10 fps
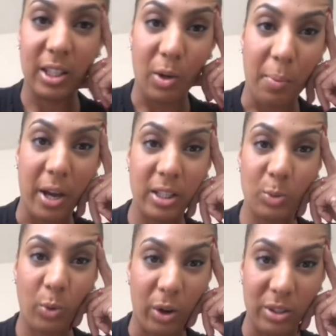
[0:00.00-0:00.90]
your mind is
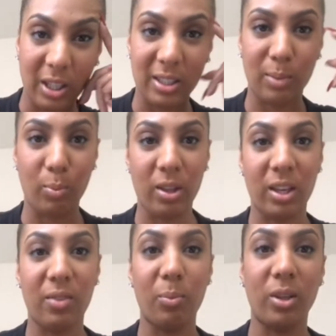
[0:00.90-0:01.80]
processing whether
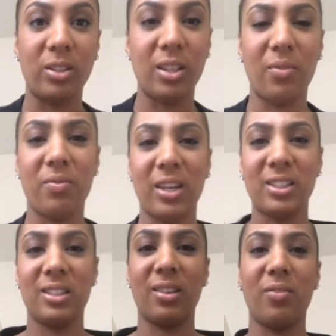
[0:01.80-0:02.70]
it wants to invest
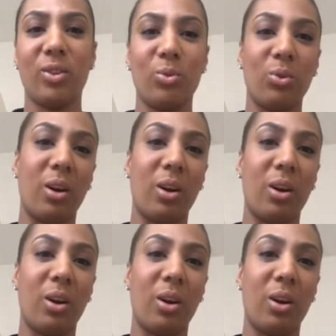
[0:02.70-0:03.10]
in something or not.